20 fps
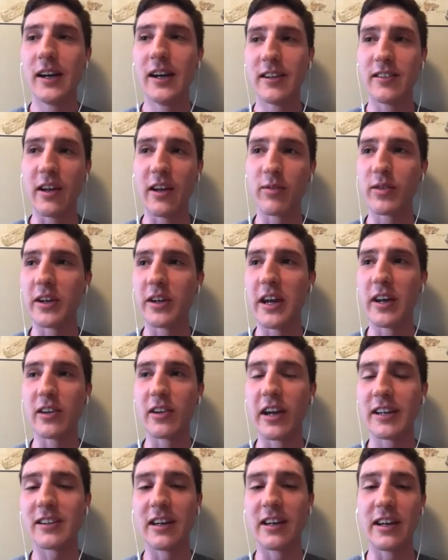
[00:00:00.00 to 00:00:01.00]
definitely I'd
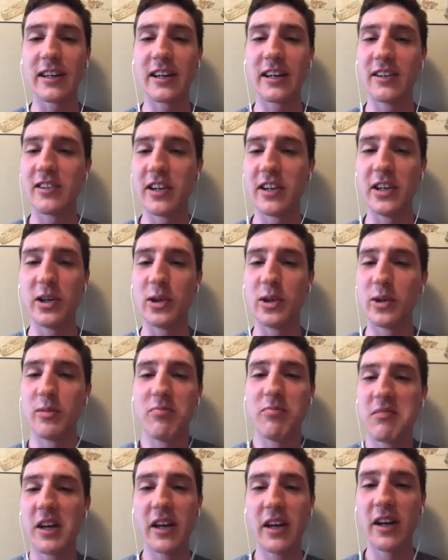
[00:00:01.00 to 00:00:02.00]
like to continue
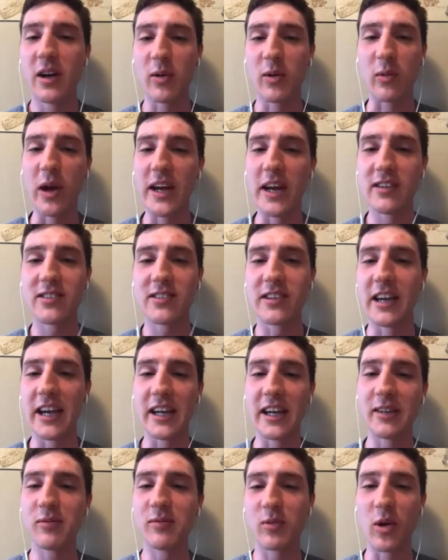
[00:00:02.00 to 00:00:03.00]

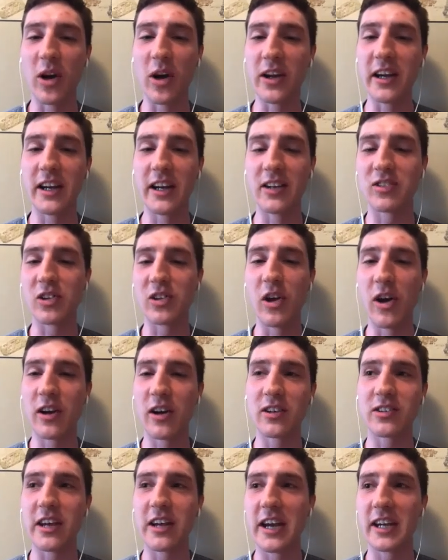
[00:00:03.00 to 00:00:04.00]
racing, running as long
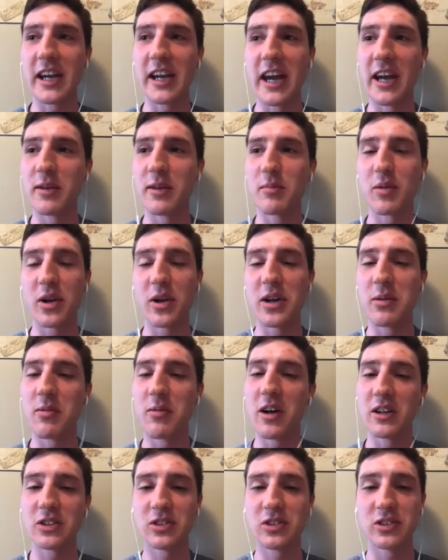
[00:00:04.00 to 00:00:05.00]
as I can, pretty
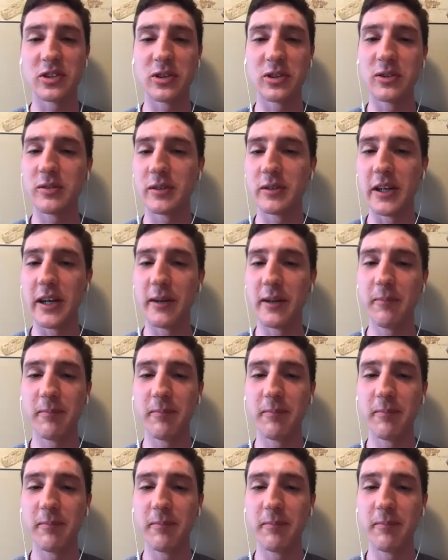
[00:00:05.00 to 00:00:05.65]
much. So, yeah.